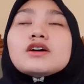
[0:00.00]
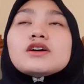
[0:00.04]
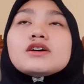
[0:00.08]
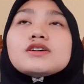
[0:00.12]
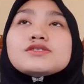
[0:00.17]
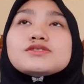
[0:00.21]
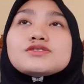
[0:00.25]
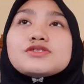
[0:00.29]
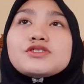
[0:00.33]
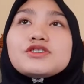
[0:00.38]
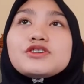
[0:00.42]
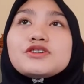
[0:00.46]

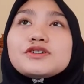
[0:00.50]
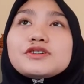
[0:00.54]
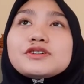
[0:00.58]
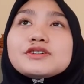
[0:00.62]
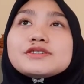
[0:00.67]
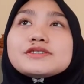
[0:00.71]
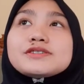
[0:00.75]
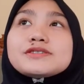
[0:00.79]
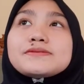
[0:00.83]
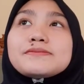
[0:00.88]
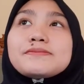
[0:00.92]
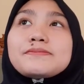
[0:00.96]
So there
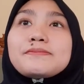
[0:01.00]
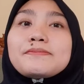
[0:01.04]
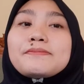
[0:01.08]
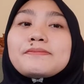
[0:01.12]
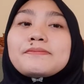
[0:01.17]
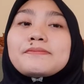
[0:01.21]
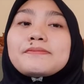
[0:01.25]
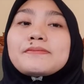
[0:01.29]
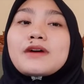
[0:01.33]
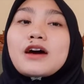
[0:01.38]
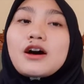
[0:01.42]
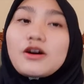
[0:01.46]
is
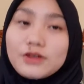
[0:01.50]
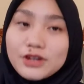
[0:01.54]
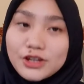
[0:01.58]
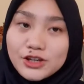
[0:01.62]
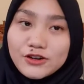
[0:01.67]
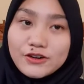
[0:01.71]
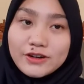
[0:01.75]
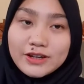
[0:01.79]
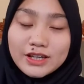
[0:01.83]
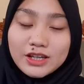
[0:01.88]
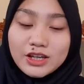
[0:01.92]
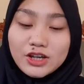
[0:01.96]

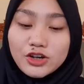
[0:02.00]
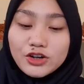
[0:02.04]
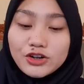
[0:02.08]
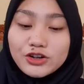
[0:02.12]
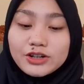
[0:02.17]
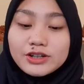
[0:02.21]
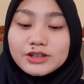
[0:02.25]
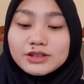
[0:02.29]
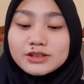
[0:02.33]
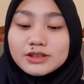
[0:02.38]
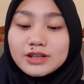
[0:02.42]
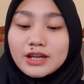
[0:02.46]
audio in
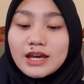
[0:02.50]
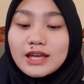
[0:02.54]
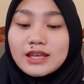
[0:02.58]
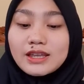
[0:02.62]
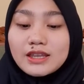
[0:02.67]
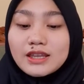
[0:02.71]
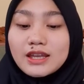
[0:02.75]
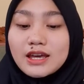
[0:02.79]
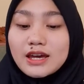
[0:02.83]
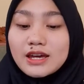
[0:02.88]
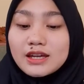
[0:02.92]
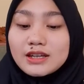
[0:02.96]
here,
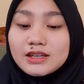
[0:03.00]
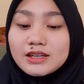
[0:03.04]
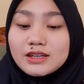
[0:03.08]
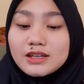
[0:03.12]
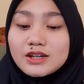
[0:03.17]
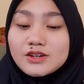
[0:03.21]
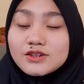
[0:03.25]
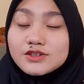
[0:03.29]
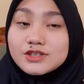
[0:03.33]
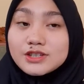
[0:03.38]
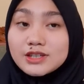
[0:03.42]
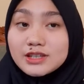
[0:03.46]
and then
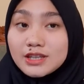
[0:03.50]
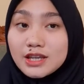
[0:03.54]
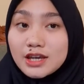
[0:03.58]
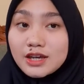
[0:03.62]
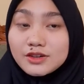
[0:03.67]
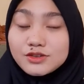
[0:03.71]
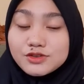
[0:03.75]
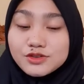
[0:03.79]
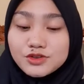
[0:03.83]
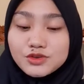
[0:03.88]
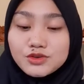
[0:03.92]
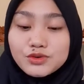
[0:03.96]
there is a
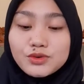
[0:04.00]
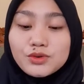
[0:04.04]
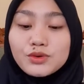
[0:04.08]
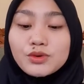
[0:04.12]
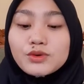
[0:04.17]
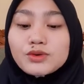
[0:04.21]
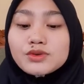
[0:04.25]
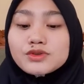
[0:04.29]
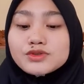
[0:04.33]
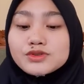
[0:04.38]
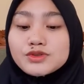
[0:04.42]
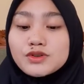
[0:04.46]
text
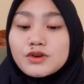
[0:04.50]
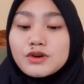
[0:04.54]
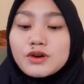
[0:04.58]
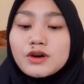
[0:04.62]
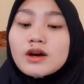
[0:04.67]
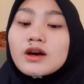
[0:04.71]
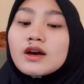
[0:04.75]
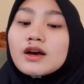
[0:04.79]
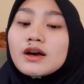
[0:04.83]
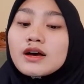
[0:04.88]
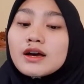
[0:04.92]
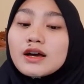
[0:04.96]
too. So
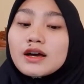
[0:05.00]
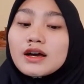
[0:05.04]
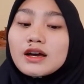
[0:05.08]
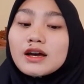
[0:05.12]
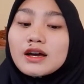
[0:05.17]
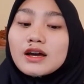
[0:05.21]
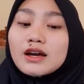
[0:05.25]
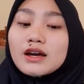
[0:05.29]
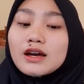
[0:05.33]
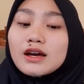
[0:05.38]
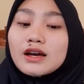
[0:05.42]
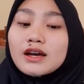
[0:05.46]

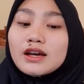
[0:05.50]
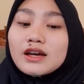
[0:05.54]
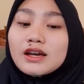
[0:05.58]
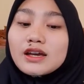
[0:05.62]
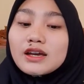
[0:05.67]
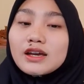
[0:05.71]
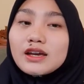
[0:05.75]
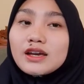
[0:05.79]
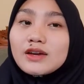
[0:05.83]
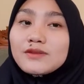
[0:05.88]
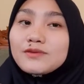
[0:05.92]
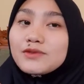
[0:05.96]

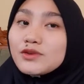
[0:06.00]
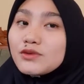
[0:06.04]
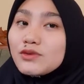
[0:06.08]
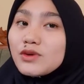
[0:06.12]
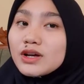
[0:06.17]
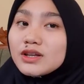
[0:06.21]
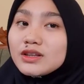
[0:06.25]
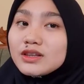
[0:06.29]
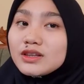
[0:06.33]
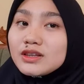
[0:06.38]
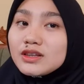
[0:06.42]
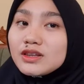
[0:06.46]
if you
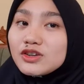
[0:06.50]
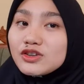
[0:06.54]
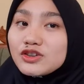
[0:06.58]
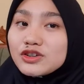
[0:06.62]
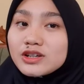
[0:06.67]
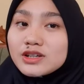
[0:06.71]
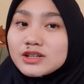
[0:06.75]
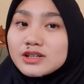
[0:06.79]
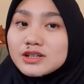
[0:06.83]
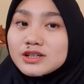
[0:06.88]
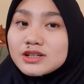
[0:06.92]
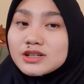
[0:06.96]
want to
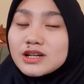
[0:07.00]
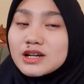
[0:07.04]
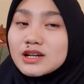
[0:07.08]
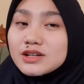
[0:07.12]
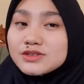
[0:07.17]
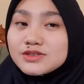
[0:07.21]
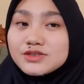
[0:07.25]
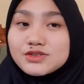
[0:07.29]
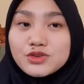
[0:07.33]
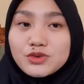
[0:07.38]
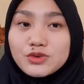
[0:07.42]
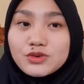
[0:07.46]
learn
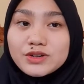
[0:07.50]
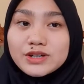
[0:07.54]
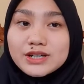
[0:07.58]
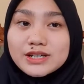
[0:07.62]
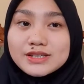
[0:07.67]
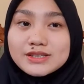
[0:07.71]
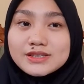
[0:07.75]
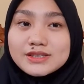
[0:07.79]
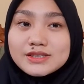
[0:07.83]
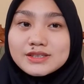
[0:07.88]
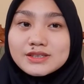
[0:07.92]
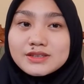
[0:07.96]

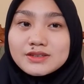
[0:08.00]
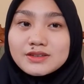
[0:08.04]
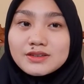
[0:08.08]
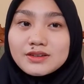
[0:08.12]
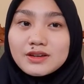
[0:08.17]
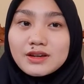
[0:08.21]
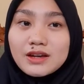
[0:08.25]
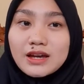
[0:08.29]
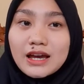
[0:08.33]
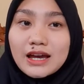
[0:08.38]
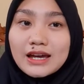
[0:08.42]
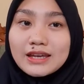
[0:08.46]
stories,
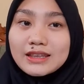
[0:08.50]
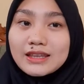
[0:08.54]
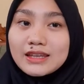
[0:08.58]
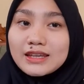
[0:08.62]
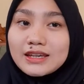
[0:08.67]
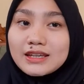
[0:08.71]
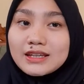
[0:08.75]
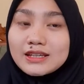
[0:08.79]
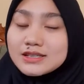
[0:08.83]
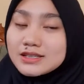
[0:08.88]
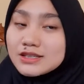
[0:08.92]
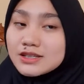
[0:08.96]
I
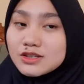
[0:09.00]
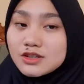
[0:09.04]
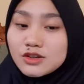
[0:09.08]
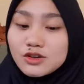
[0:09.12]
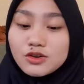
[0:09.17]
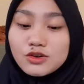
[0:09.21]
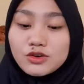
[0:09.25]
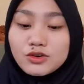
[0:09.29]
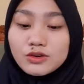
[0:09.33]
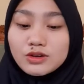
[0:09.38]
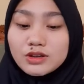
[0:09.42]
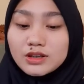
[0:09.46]
think this is a
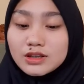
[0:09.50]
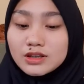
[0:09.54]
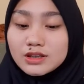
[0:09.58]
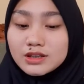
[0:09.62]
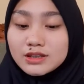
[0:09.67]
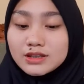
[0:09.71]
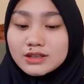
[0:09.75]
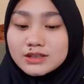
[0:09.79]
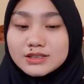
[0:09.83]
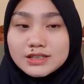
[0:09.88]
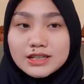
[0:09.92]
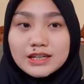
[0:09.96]
good
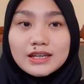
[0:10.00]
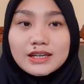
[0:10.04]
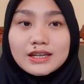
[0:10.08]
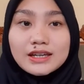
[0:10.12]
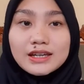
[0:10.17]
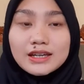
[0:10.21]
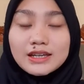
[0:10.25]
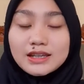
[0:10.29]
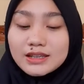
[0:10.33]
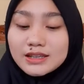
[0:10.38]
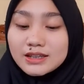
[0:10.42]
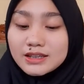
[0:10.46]

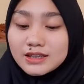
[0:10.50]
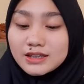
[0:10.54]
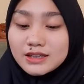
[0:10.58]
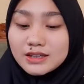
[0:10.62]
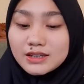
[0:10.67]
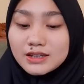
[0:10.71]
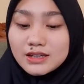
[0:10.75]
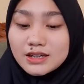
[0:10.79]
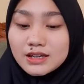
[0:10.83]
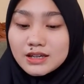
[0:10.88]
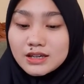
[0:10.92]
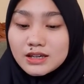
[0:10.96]
thing
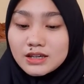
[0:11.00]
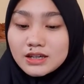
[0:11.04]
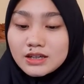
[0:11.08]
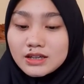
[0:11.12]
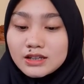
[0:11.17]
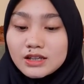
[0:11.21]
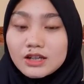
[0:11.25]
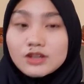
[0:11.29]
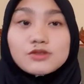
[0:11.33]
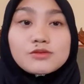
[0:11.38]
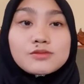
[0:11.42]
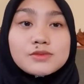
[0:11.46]

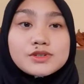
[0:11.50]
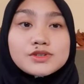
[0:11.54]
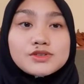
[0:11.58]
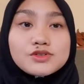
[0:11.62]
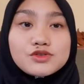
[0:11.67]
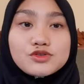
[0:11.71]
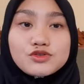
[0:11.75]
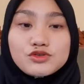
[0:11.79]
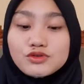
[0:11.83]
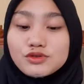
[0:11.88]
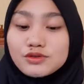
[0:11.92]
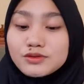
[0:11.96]
that you must
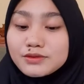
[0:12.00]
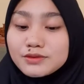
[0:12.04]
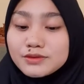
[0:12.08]
do.